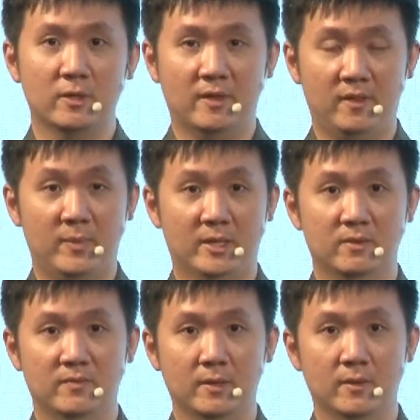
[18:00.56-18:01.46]
aspect
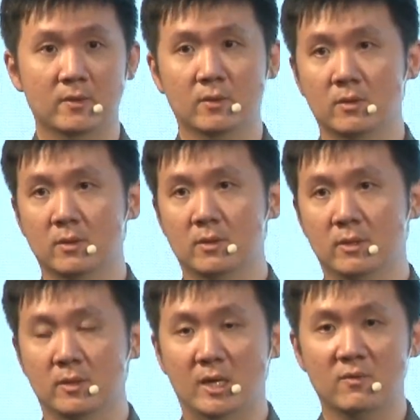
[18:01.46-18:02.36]
of it. So,
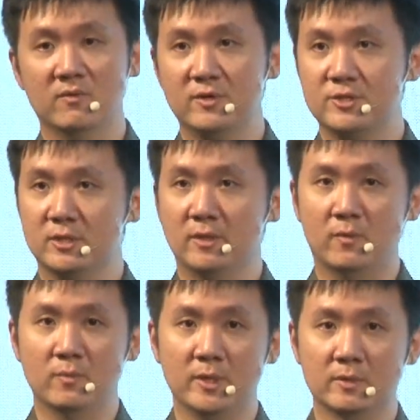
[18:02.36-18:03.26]
our vision is
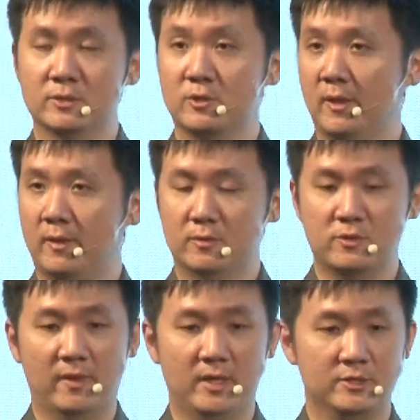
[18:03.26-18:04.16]
to build a trusted
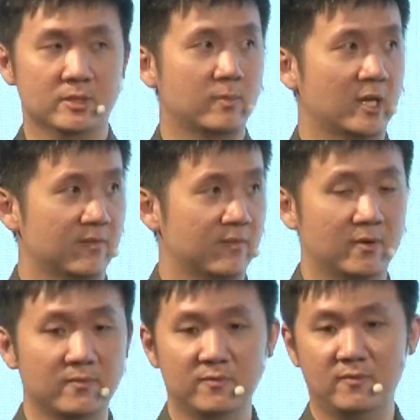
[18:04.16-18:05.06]
transaction platform
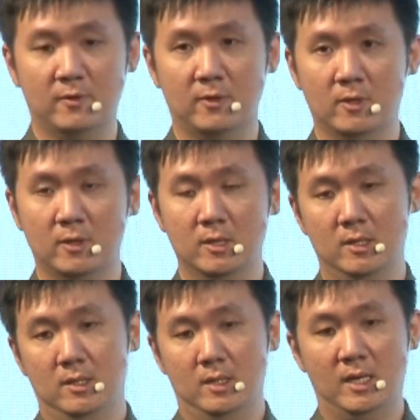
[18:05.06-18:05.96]
for
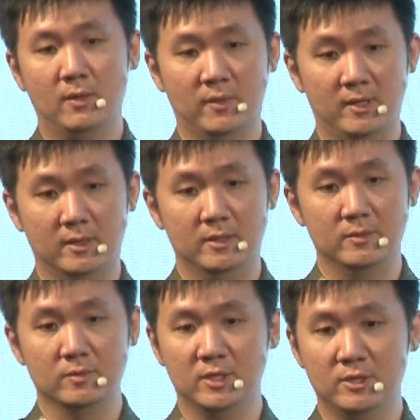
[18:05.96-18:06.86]
housing in
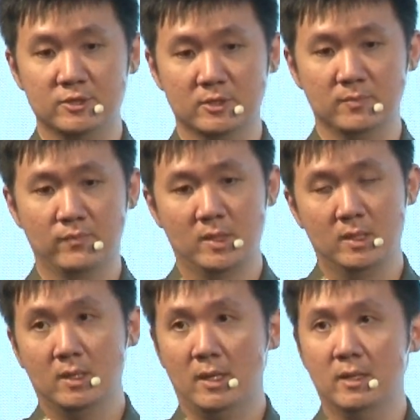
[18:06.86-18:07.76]
Indonesia.
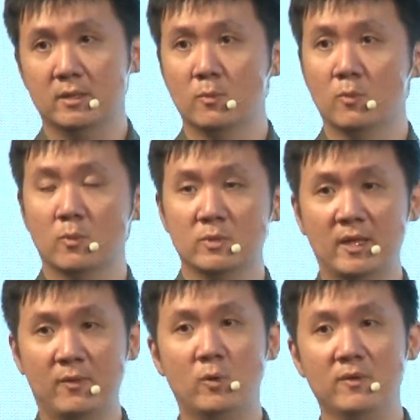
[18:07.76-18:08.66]
And
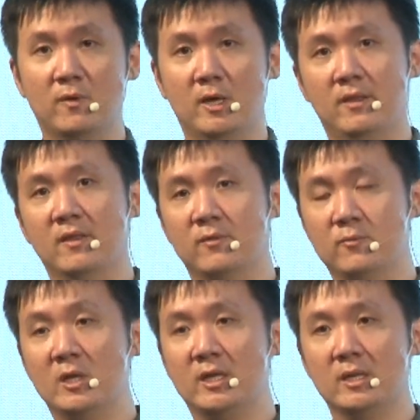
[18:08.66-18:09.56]
that's why for us it's
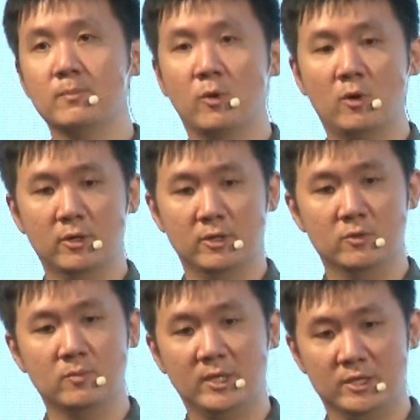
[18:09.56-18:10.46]
really important
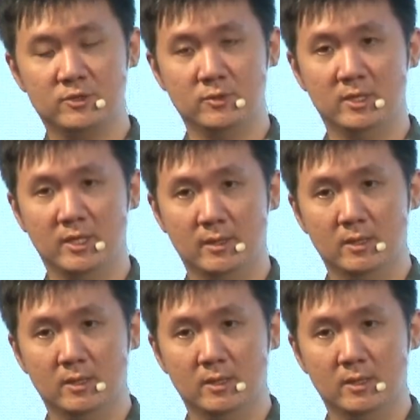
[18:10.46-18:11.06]
to make sure that